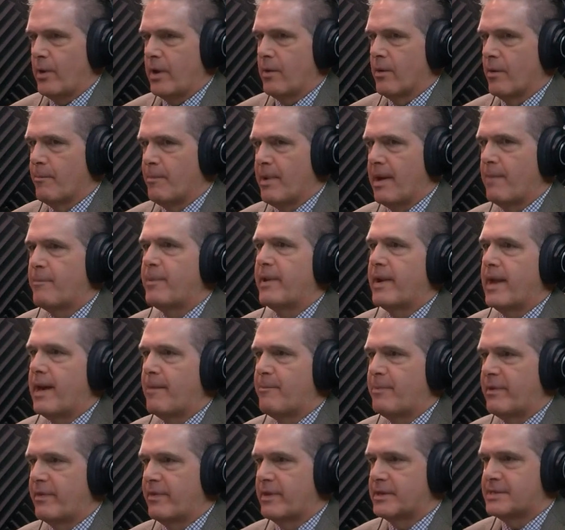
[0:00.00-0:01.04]
We were bumping
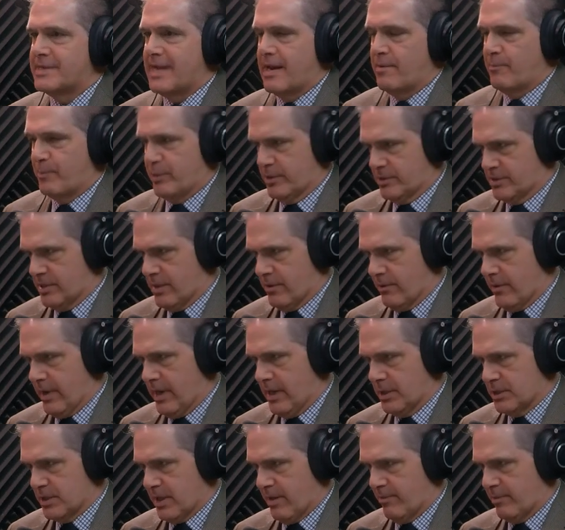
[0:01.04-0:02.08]
up in the 10%
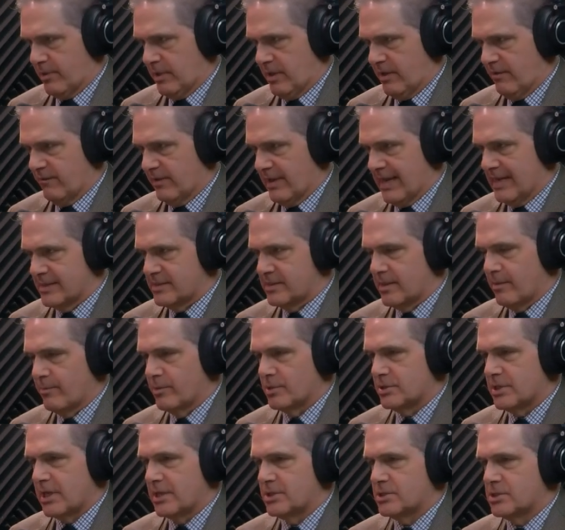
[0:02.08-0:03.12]
range, I believe, last
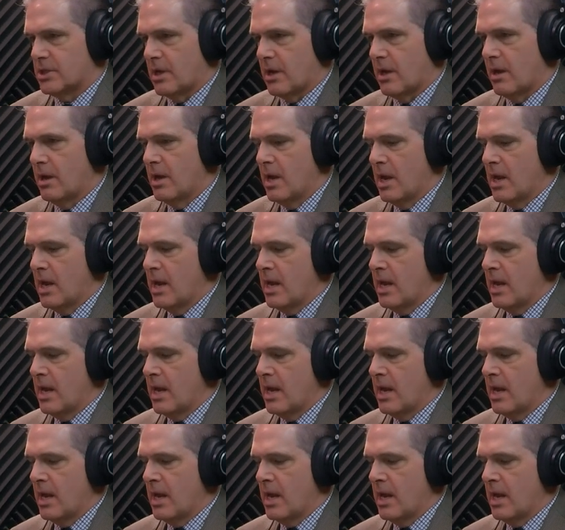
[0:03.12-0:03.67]
numbers I saw.